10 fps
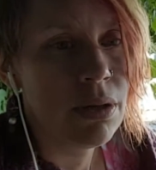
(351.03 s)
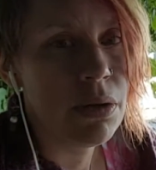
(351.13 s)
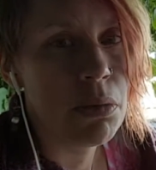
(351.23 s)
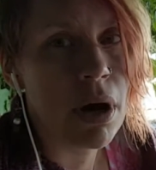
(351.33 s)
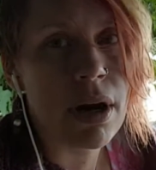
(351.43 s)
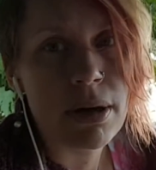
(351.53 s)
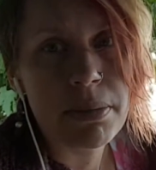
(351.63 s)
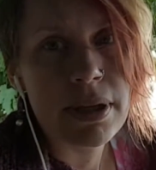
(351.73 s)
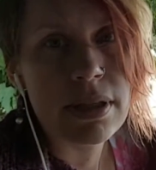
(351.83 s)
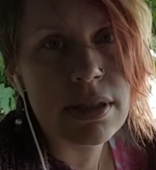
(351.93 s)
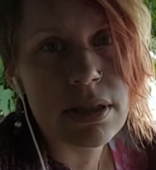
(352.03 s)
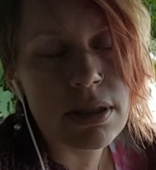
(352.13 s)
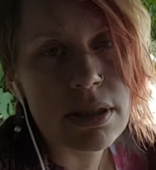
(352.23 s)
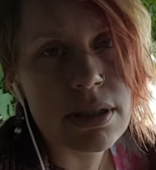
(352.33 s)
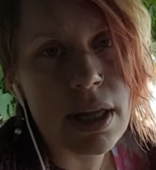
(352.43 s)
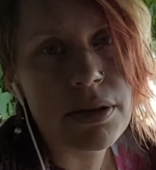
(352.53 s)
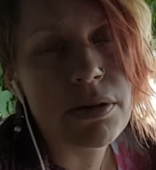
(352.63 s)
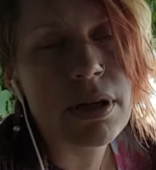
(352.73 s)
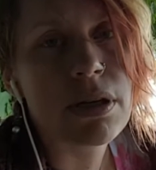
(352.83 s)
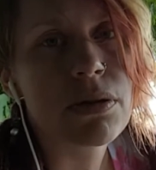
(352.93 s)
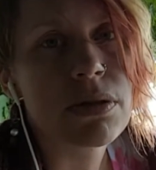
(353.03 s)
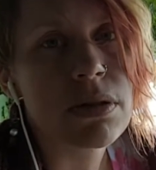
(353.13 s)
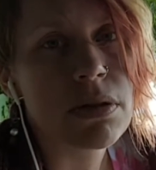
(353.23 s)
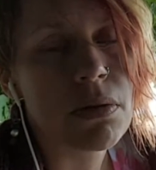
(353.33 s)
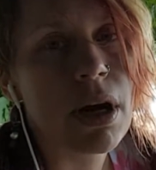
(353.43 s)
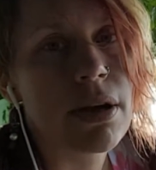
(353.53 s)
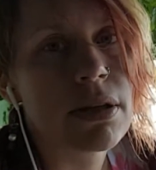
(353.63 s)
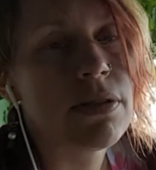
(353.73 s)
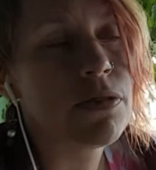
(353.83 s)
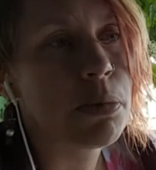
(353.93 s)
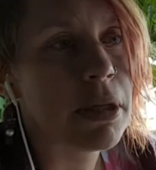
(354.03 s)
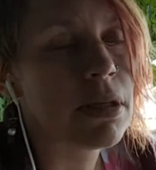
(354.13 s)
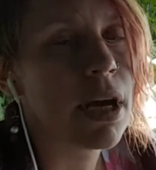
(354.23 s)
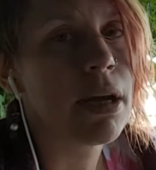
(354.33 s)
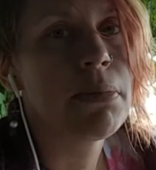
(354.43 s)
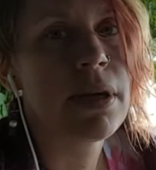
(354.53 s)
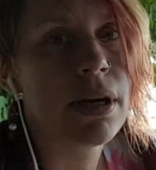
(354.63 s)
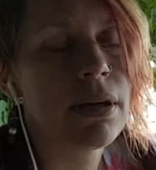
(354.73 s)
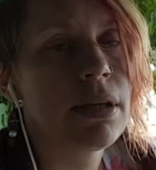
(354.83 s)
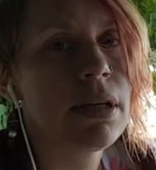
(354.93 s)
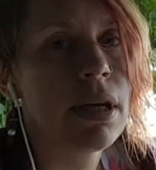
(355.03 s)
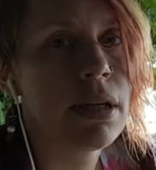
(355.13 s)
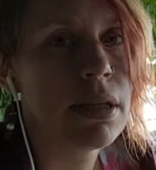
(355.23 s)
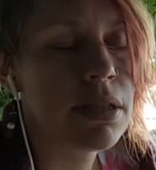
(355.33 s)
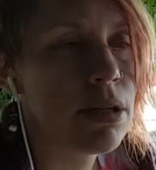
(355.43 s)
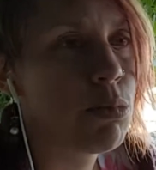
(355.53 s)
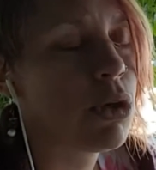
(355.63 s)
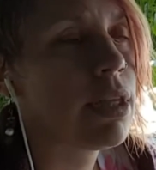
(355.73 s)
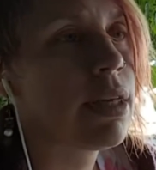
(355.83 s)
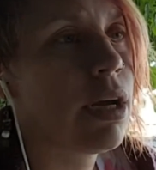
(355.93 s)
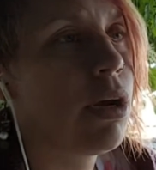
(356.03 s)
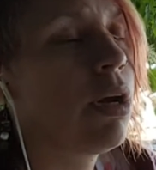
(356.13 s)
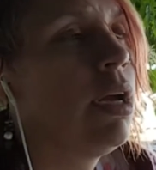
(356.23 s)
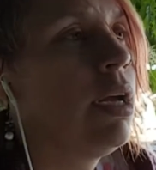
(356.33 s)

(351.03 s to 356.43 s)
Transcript: who you are, because this land already knows who you are if you've spent time there and ceremony there.